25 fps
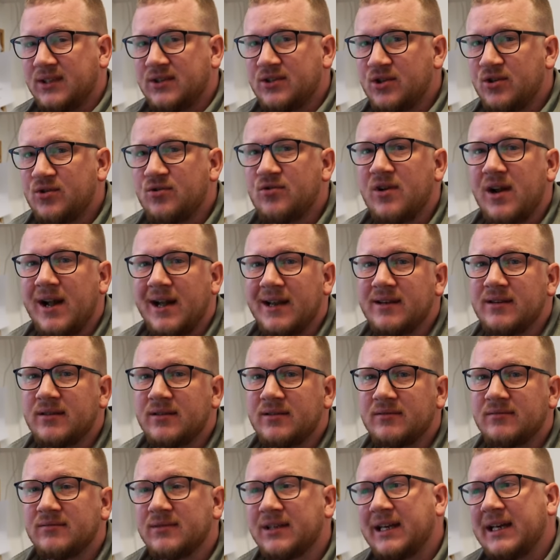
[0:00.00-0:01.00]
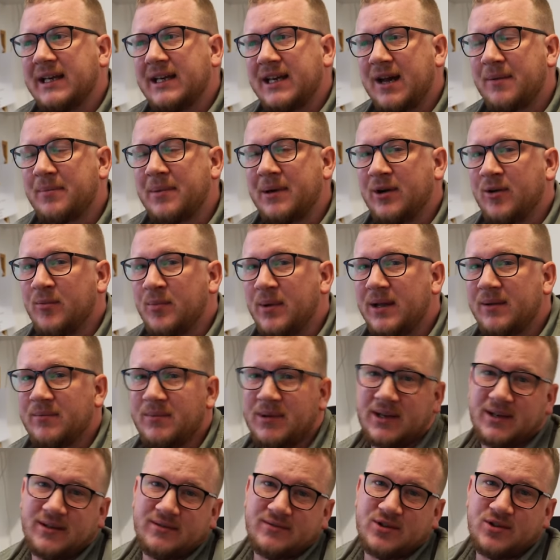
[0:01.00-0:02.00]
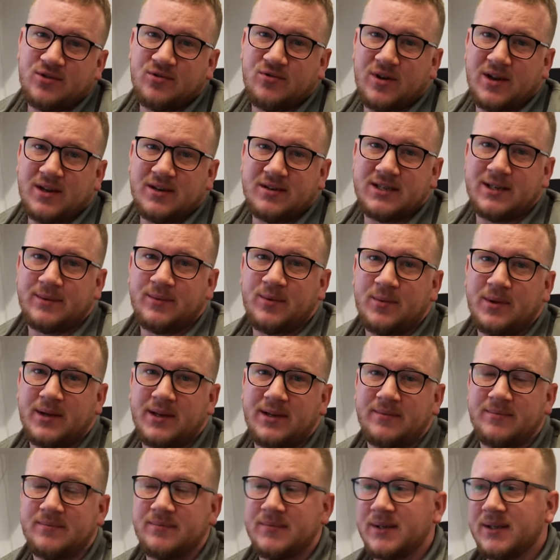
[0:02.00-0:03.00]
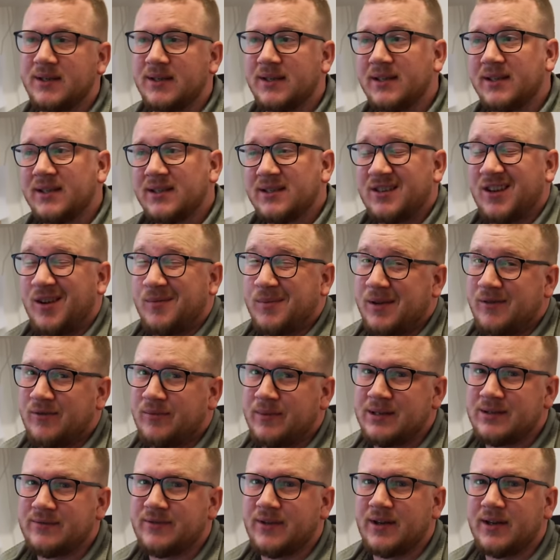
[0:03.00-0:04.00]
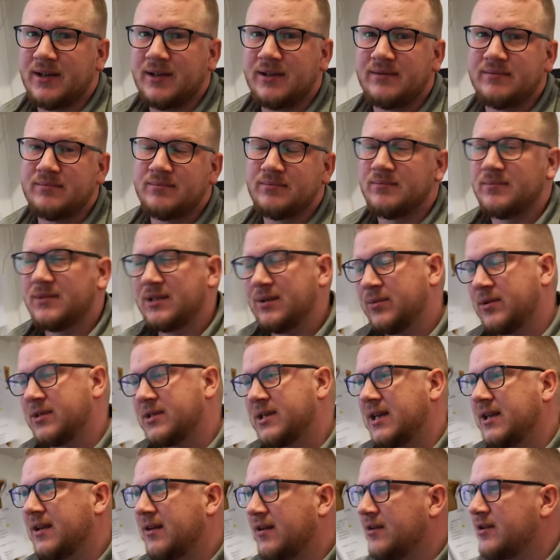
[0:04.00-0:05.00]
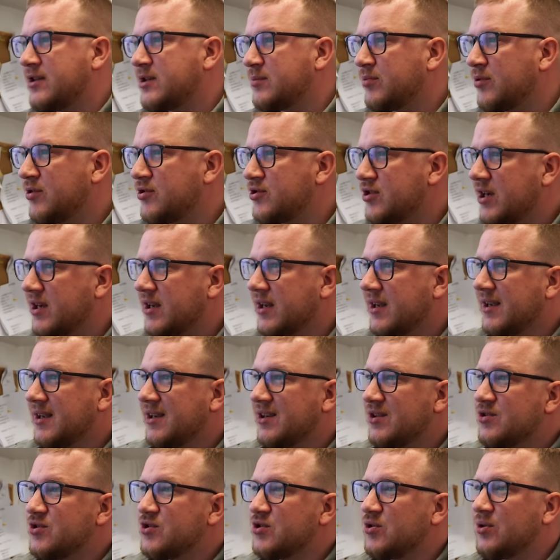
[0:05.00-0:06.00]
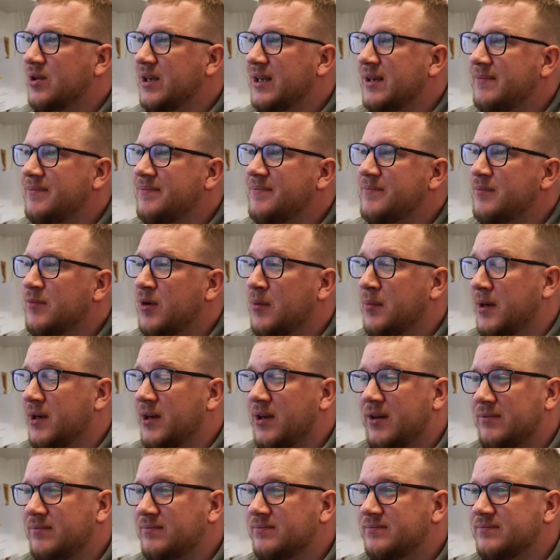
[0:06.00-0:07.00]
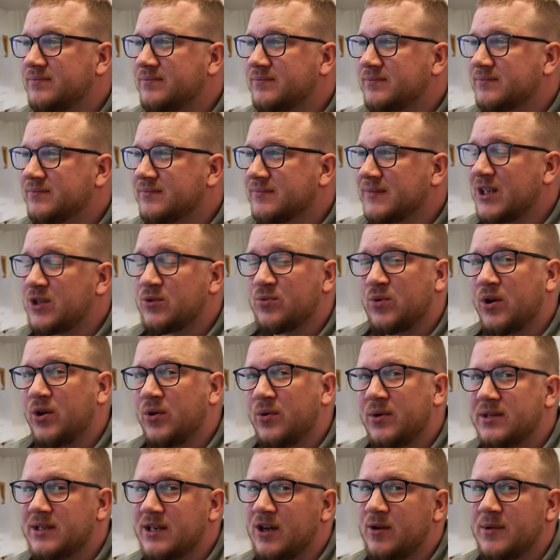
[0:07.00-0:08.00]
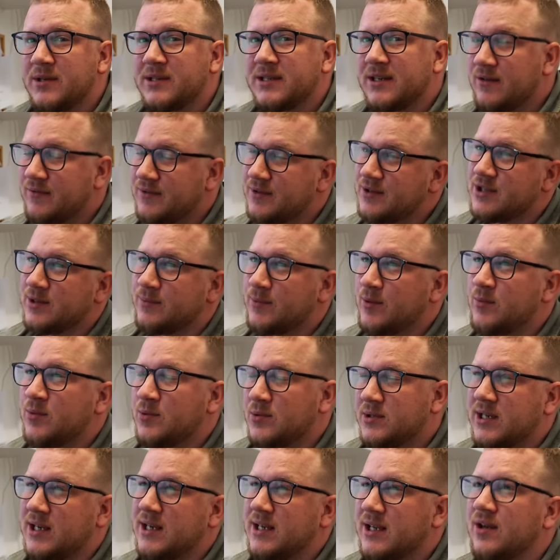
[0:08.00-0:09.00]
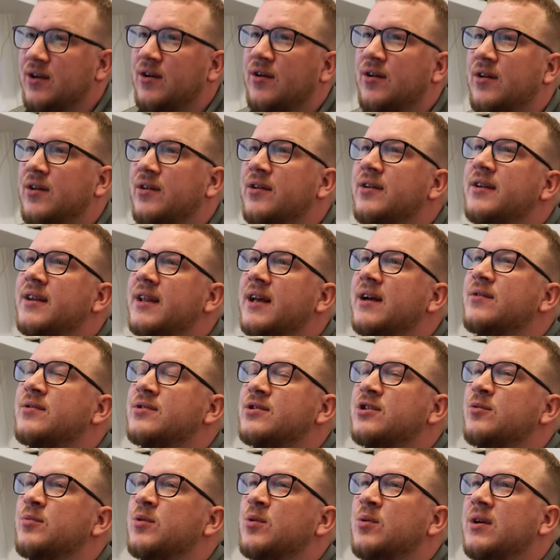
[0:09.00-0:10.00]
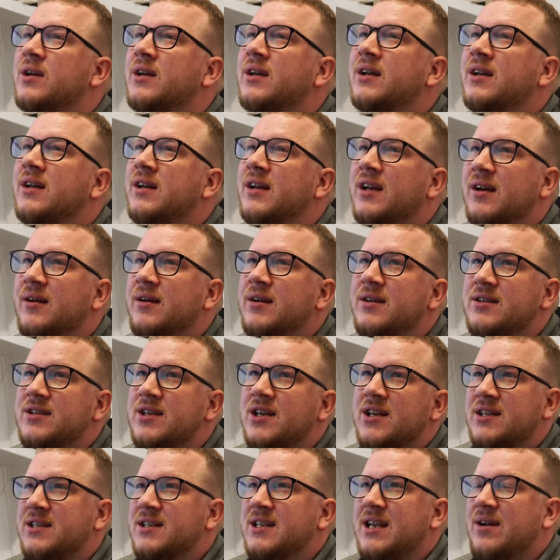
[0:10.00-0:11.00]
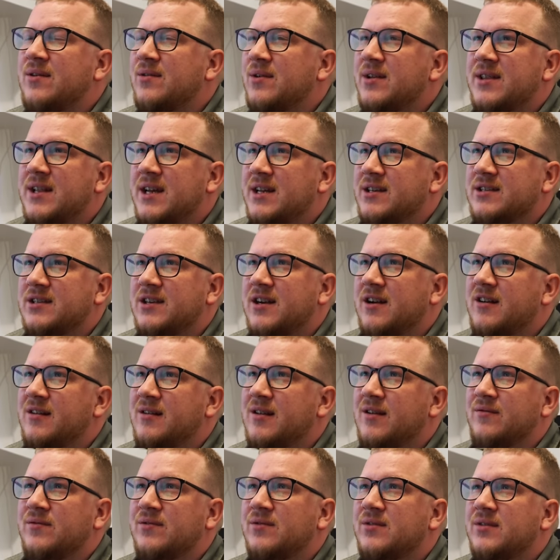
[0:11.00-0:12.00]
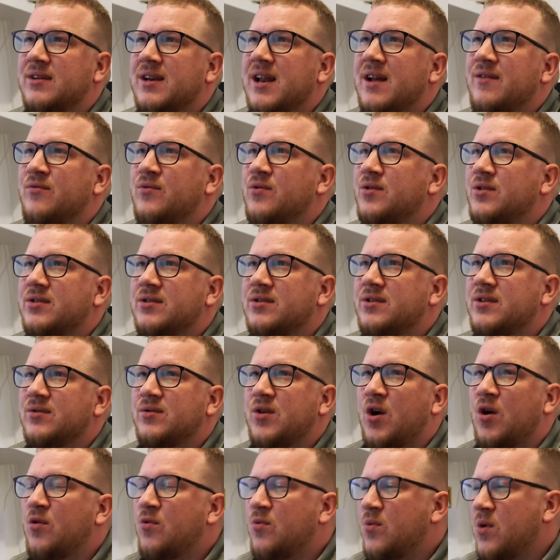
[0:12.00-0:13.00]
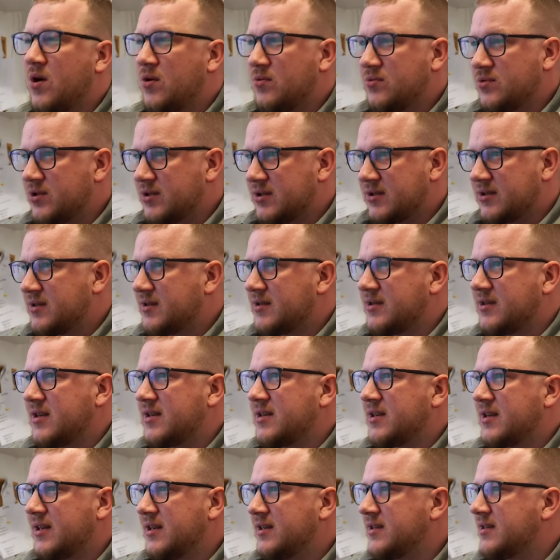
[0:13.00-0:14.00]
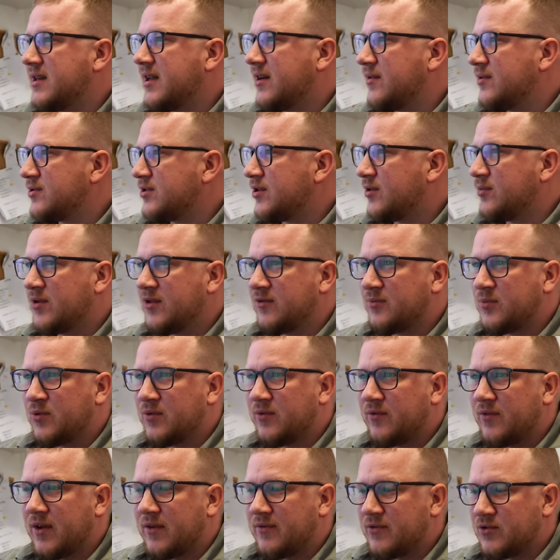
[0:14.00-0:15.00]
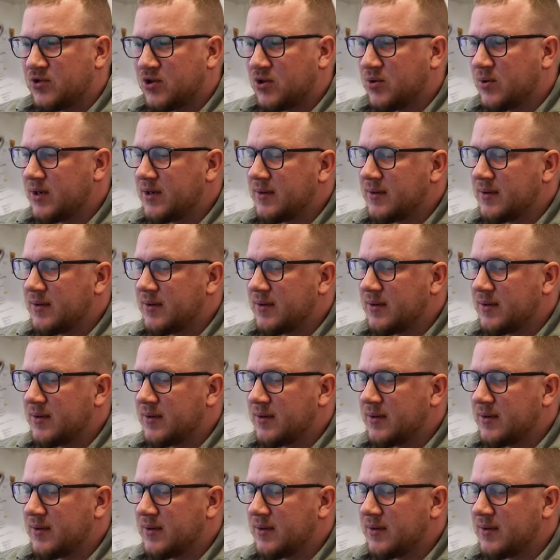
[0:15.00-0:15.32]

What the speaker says: £2,000, clean it up a little bit and be like £2,000. It's got a bit of a misfire. Someone will take it on as a project, surely. Probably not. That's what I always tell myself, is someone will take it on and that'll still be, it turns out in that scenario, the whole world just decides, no, it's not worth more than £500.